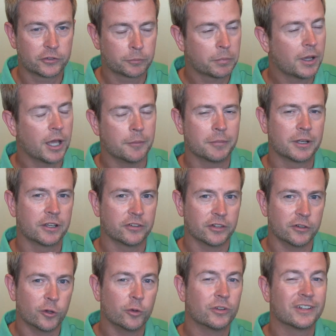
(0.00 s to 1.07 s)
a spot because
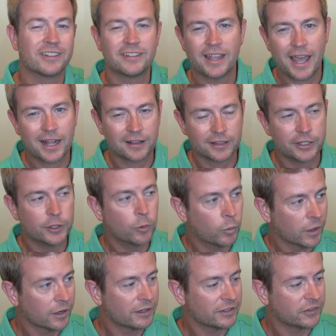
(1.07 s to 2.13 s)
it knows exactly
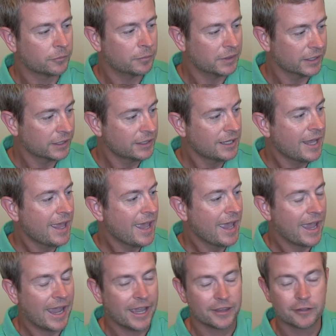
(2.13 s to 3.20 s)
where it's been.
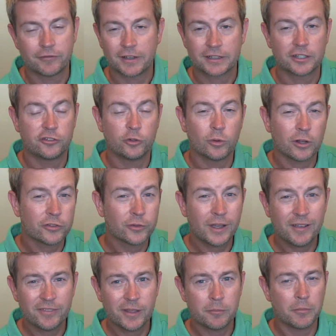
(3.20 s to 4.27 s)
And the fact that you also
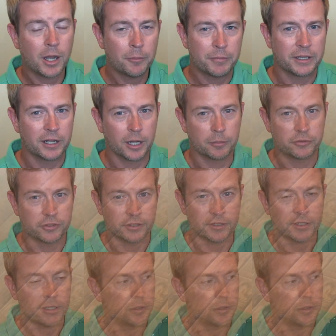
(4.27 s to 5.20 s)
have that mopping option,